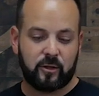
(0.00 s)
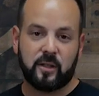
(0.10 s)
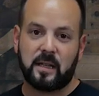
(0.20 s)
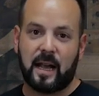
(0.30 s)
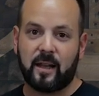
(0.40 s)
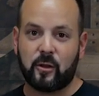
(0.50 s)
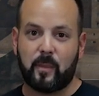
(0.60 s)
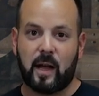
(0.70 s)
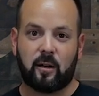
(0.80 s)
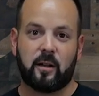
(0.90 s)
you just add
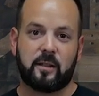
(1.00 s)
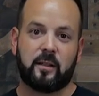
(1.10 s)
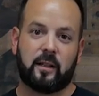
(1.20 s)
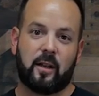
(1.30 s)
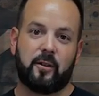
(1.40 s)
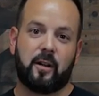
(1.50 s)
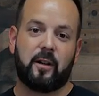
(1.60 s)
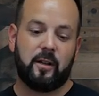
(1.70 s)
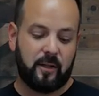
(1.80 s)
the batteries together.